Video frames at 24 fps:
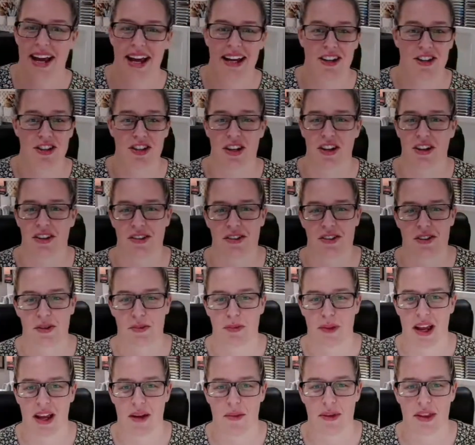a chance to
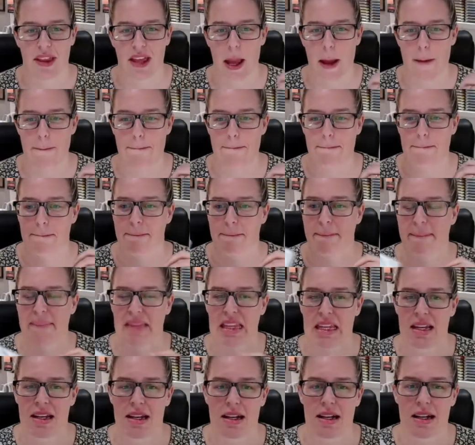play with it.
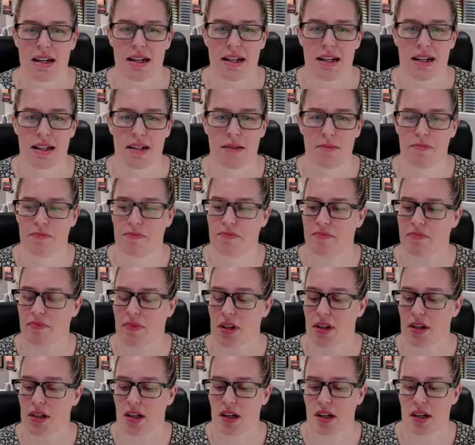
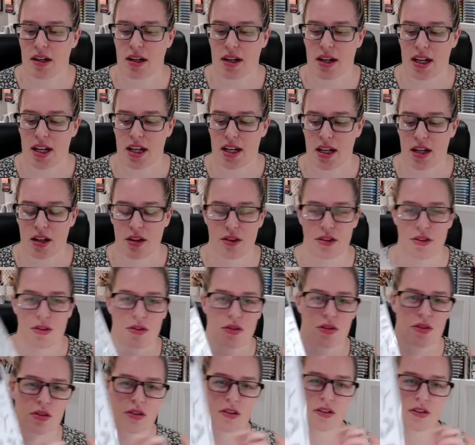I thought